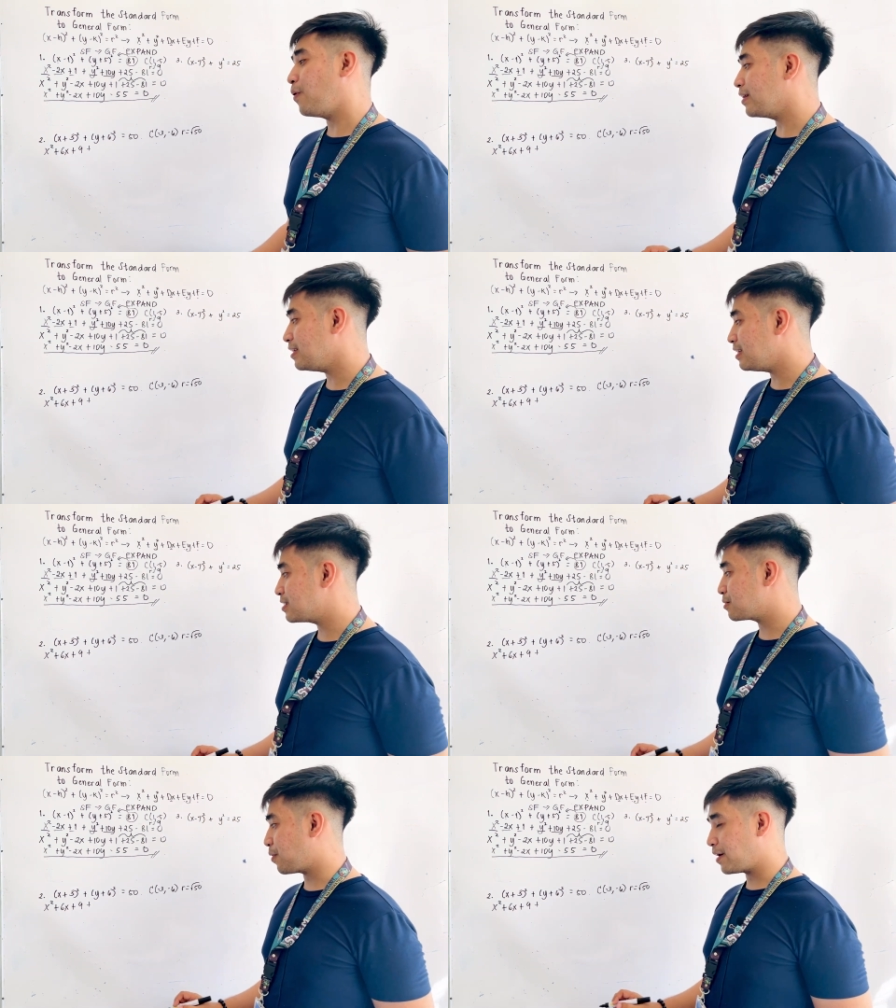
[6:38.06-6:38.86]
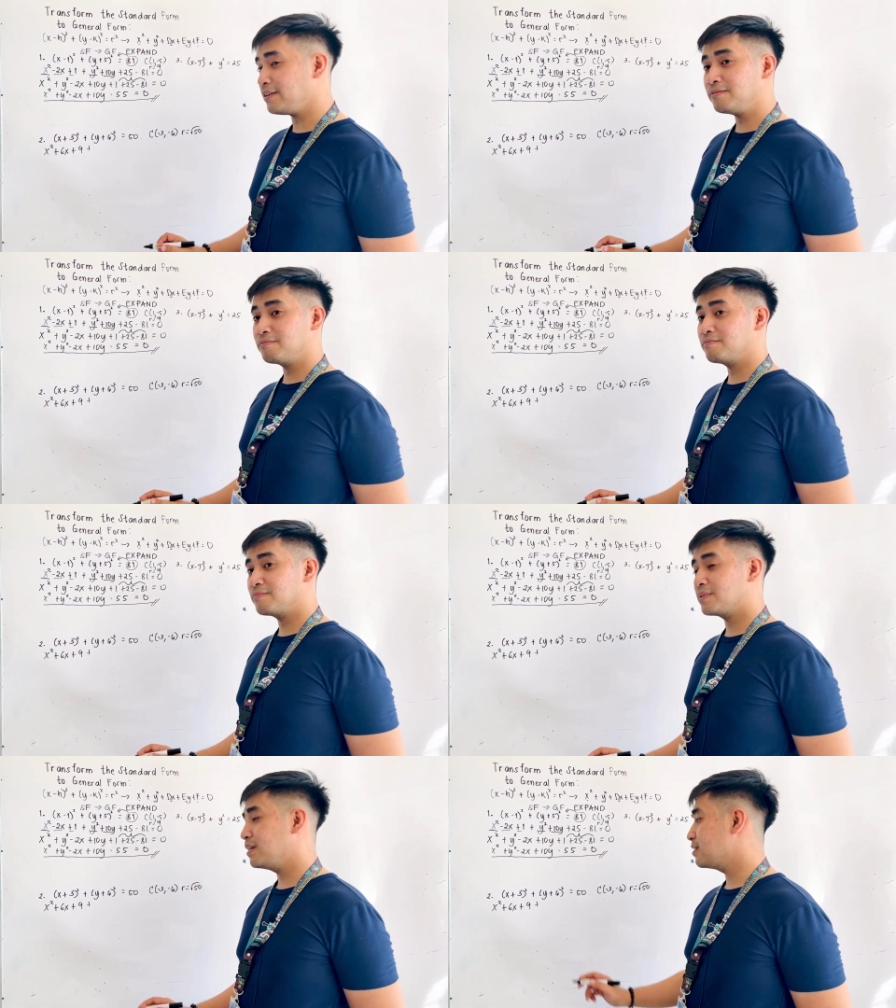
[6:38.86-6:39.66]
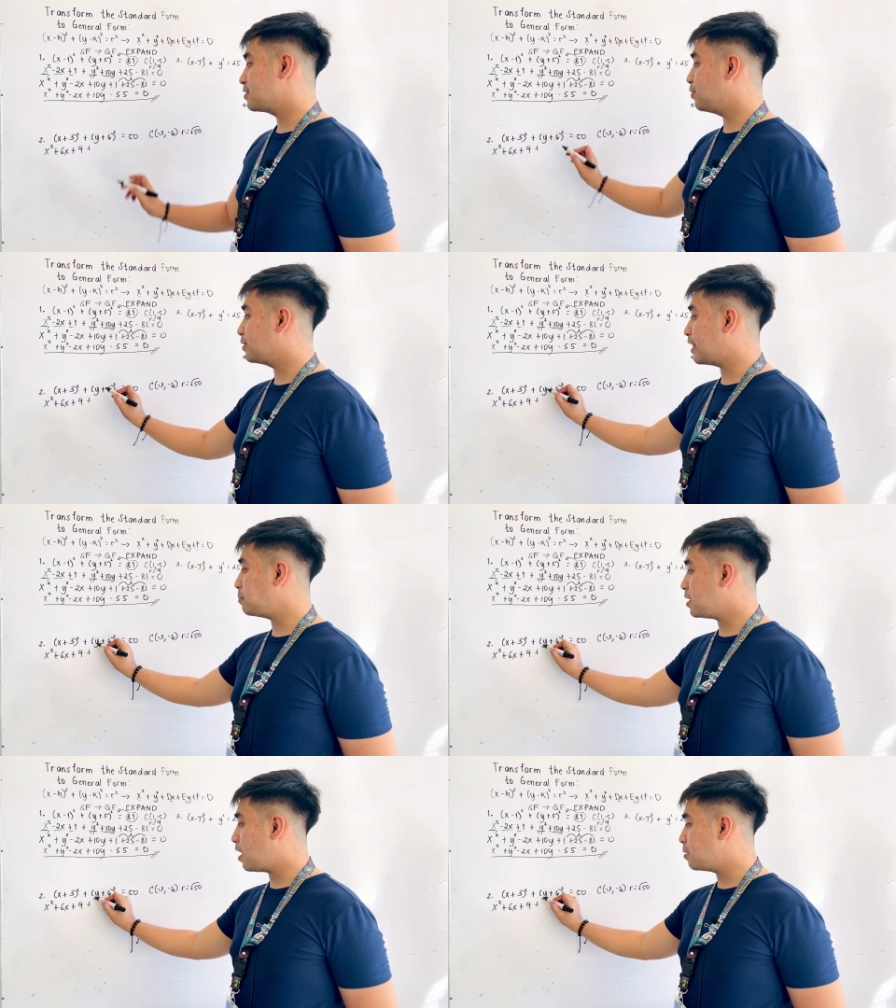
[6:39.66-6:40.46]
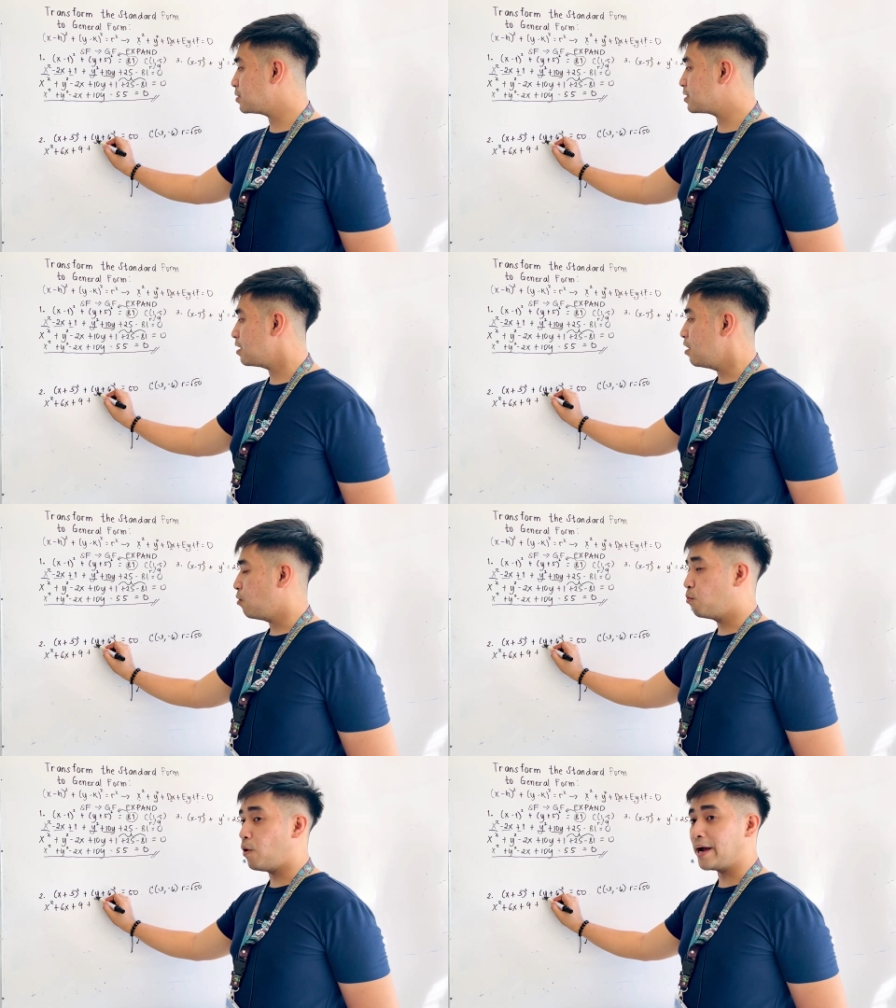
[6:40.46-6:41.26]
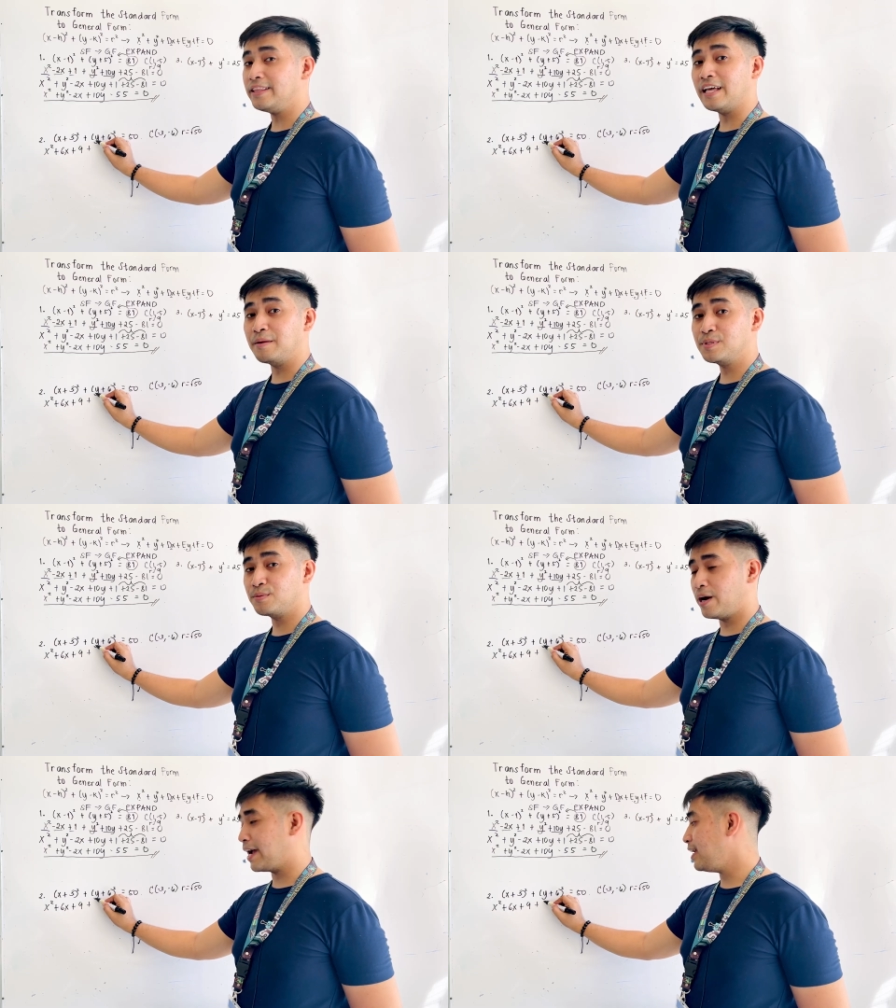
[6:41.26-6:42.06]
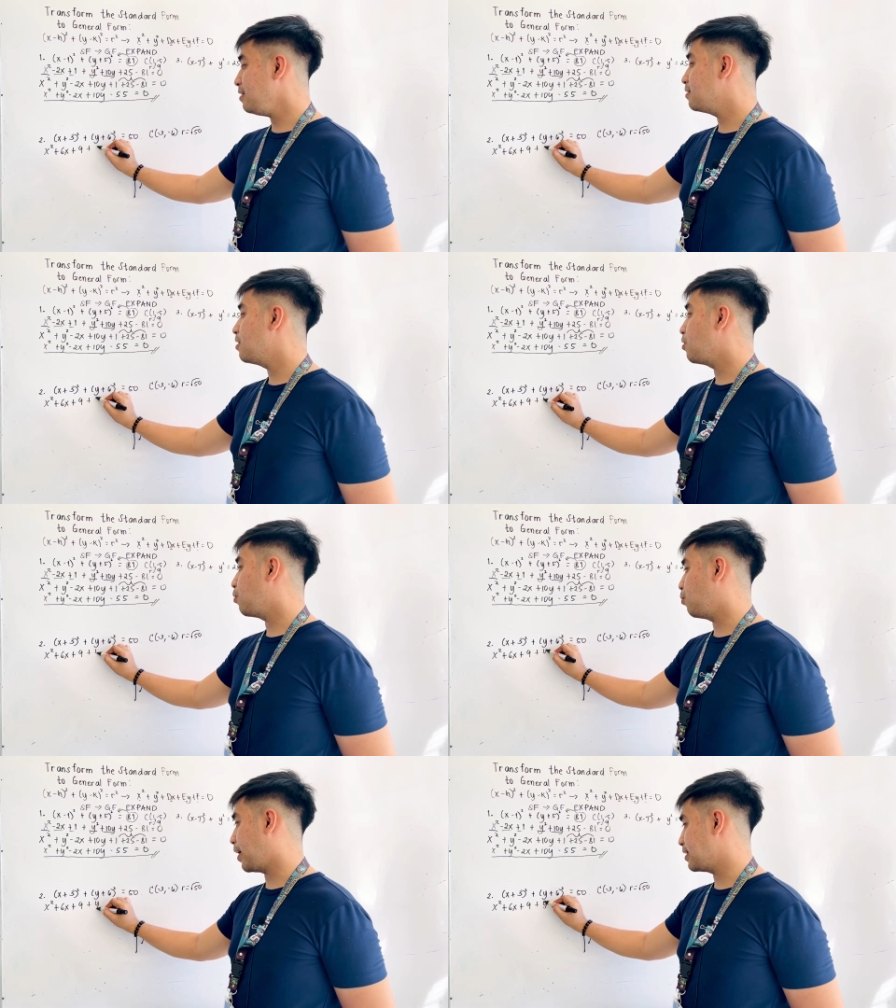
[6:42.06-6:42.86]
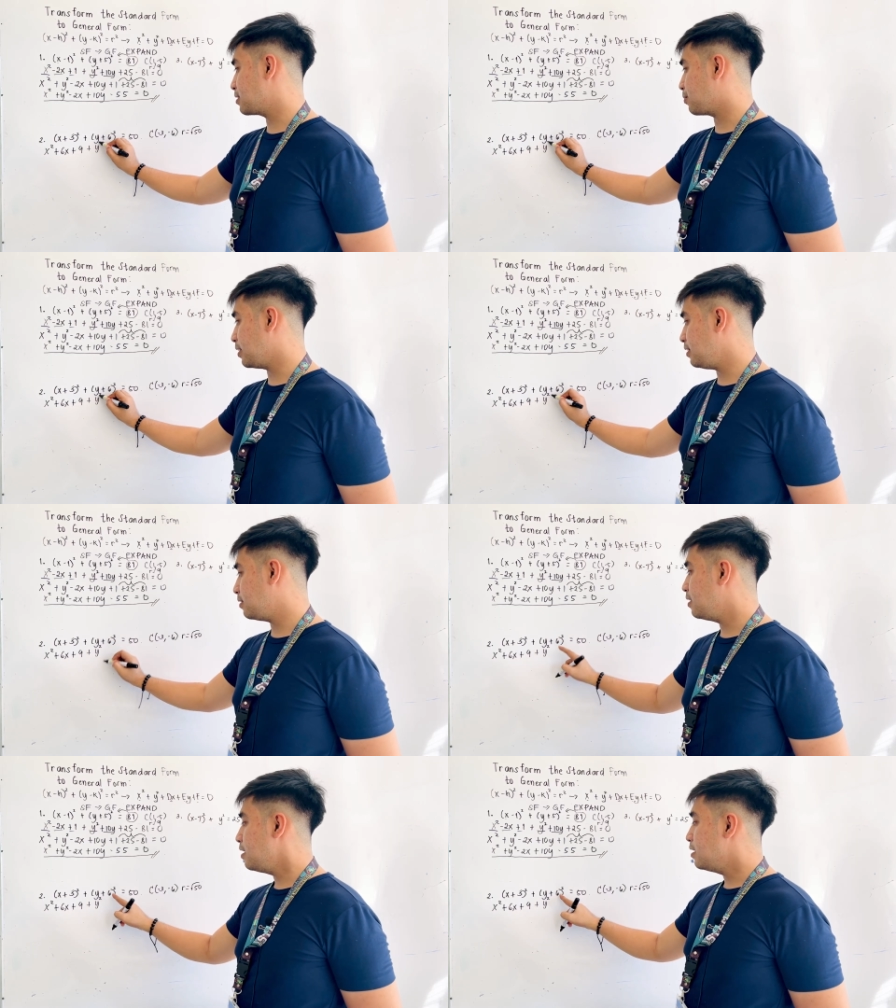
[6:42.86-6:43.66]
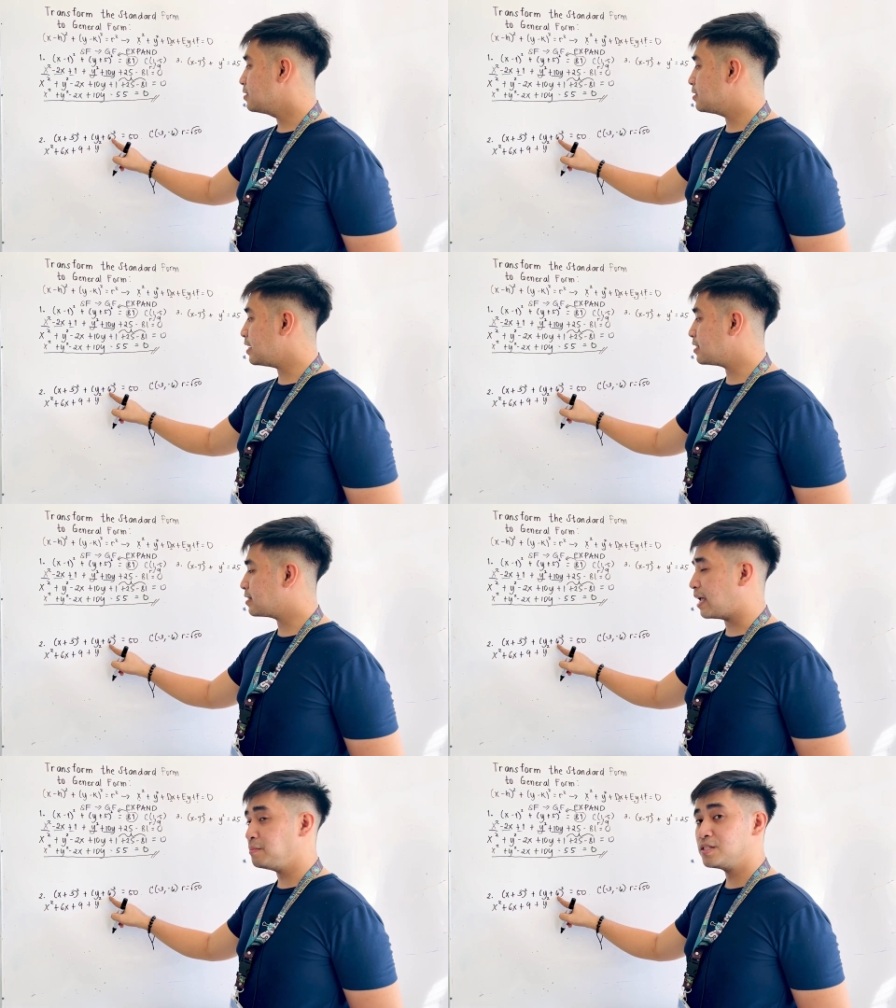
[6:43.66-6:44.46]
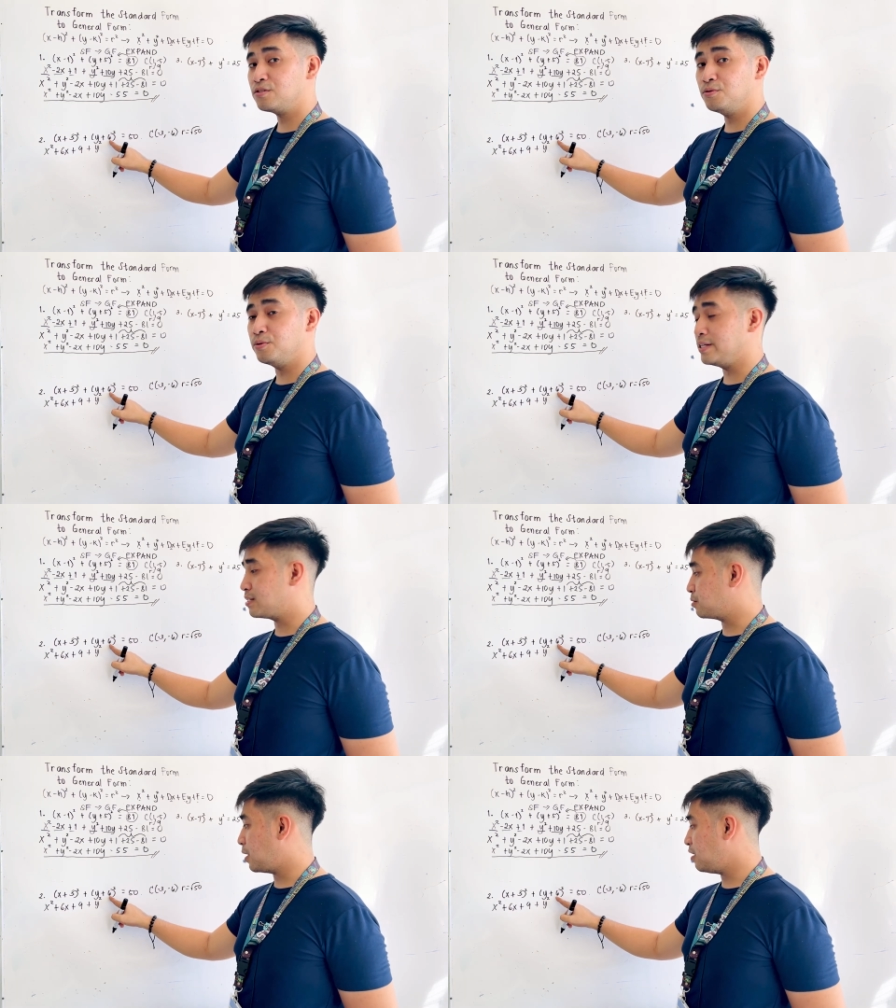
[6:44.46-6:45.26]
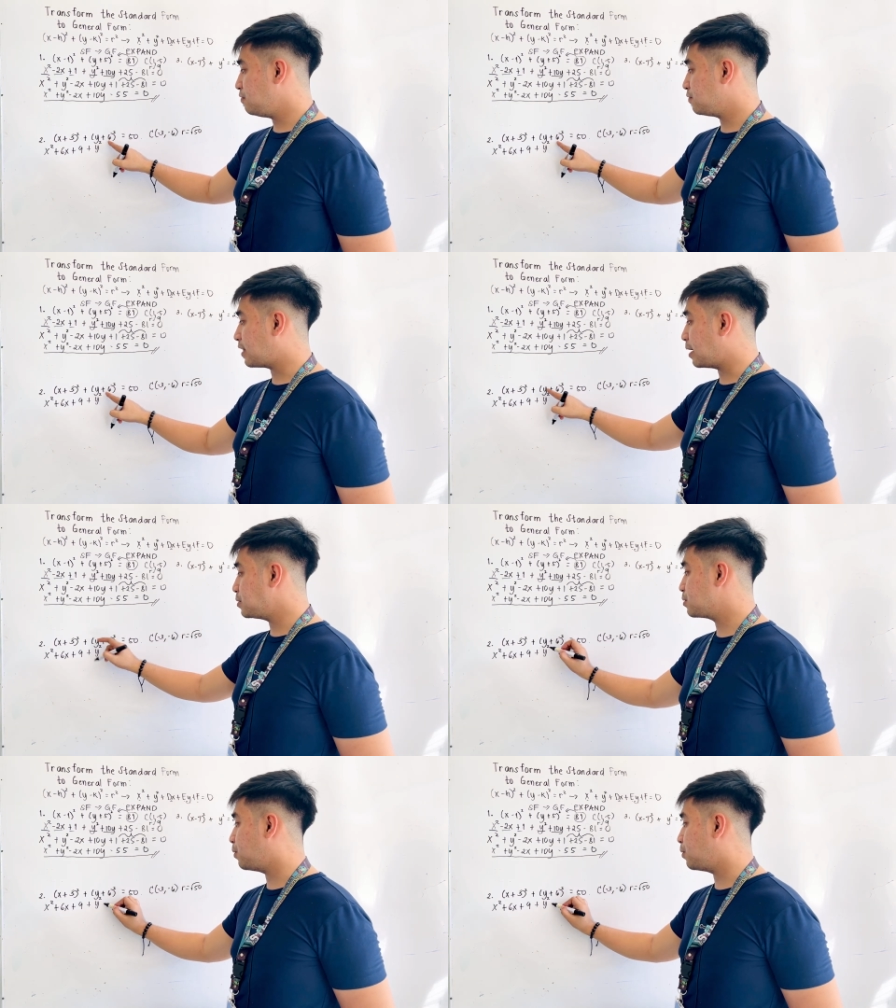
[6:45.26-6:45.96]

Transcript: quantity squared. So that becomes y times y, y squared. 6 times 2 is 12 times